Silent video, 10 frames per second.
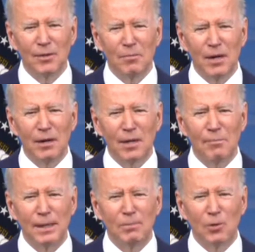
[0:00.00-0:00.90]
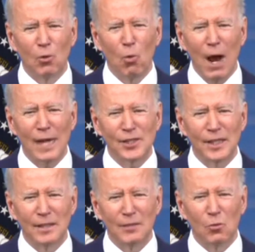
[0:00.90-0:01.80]
American people are
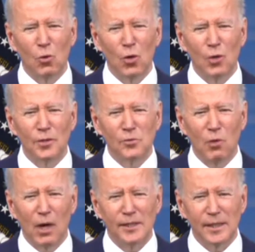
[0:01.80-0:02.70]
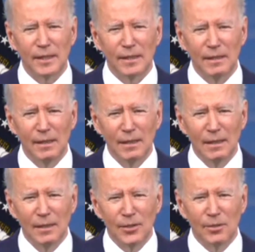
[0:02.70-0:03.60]
watching. The world is watching.
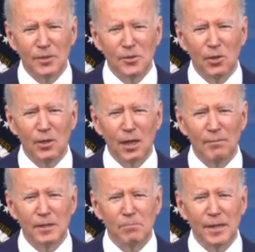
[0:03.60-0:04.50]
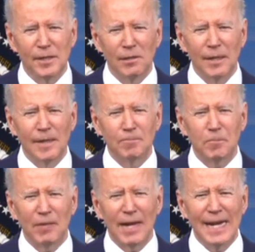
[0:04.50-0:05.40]
U.S. oil companies made nearly
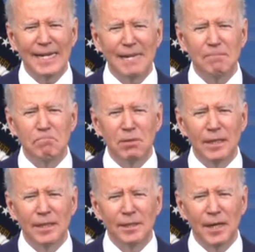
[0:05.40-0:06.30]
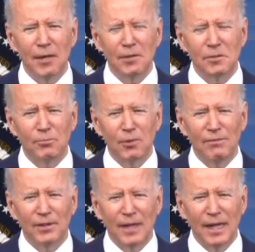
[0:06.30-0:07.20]
$80 billion in
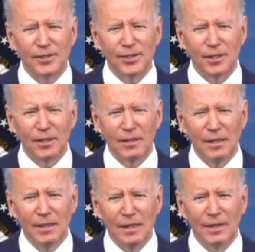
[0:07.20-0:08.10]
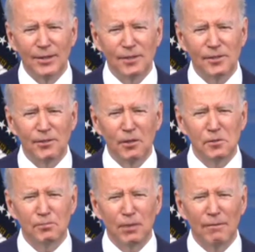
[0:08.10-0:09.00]
profit last year. And this year,
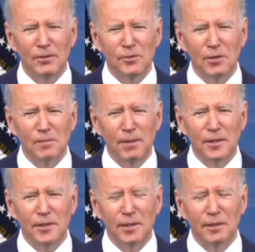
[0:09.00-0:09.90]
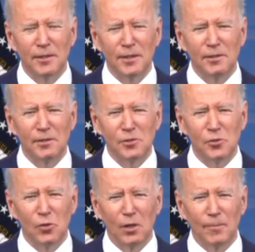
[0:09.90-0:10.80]
those profits are expected to continue to
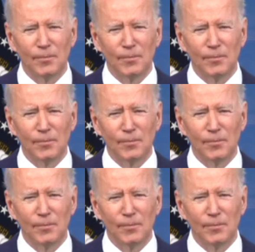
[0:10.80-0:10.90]
soar.